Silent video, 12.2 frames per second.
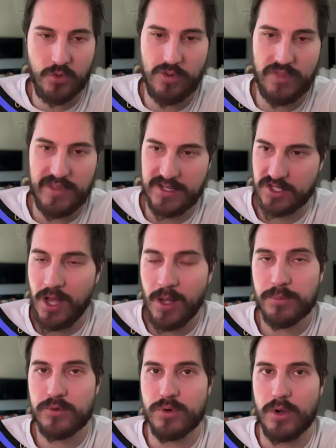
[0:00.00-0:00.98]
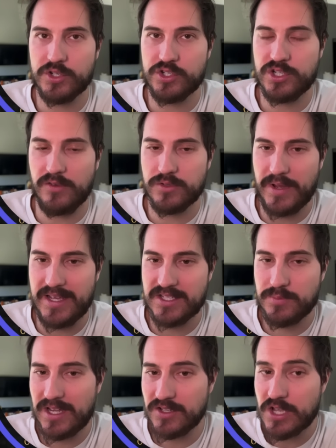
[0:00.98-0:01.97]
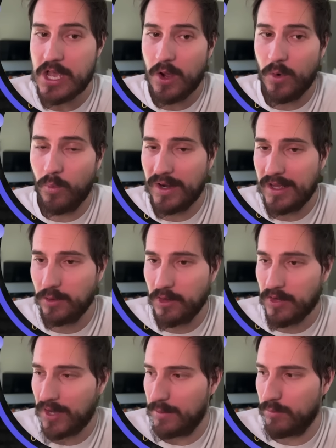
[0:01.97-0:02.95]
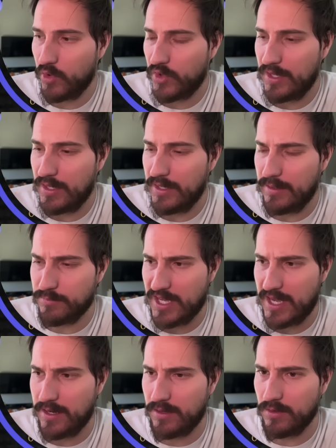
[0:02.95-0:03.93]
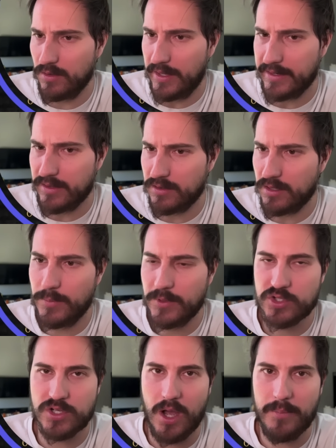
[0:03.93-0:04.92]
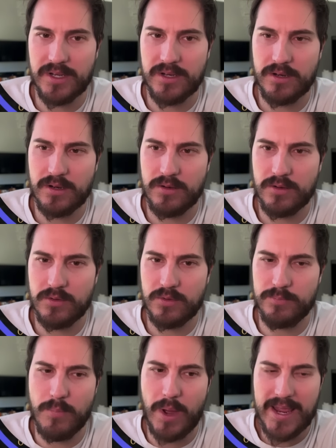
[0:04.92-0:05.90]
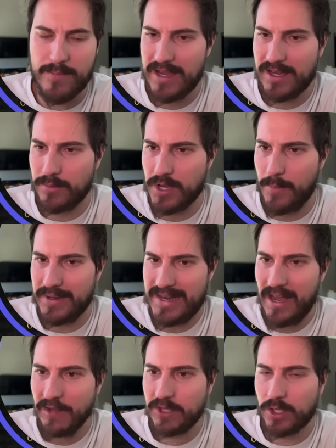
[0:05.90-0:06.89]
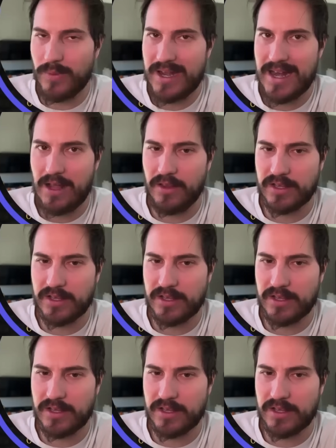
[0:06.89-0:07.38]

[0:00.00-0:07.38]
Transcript: when they stop growing shelf space, because when I look, I'm looking and I'm saying, like, they're the most dominant makeup company out there right now.